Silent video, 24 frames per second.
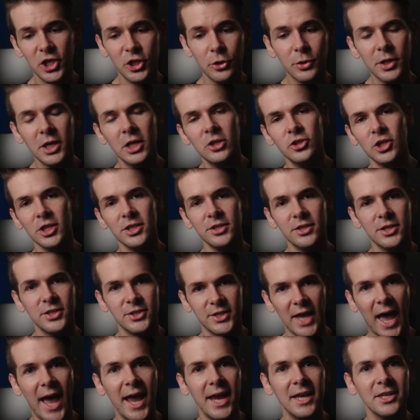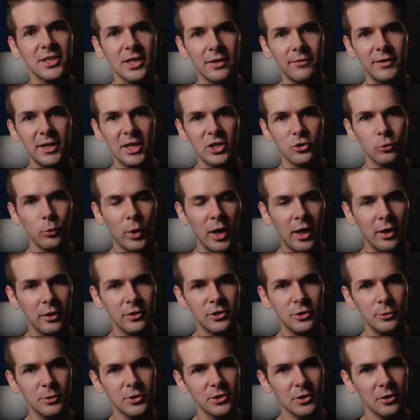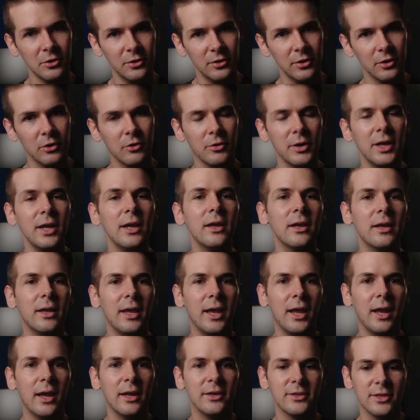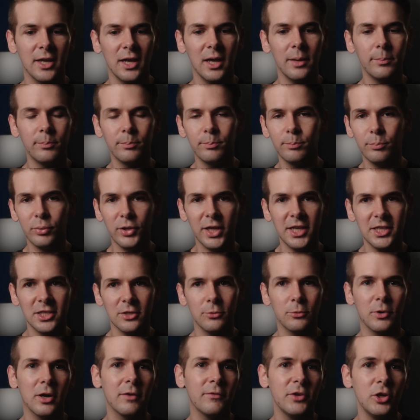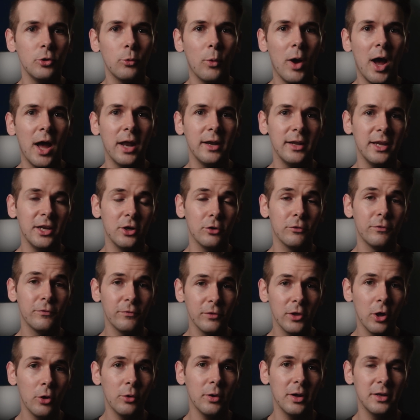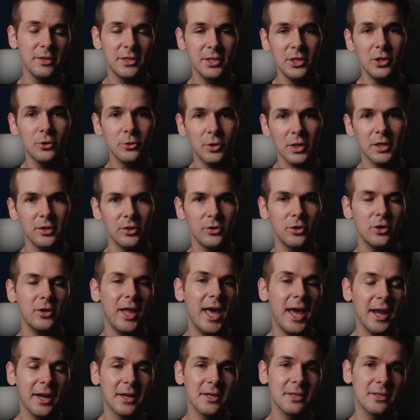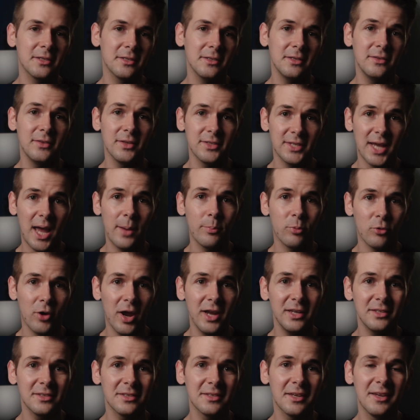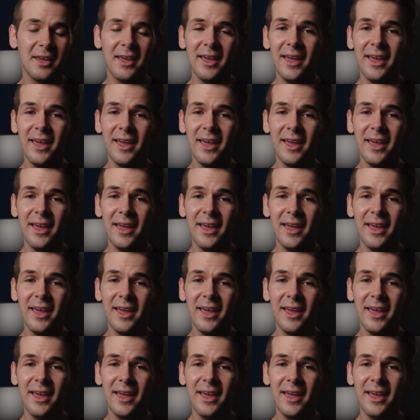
You can adjust the size of it as well to a certain degree and place it wherever you want. It'll float until you click the little X in the top right.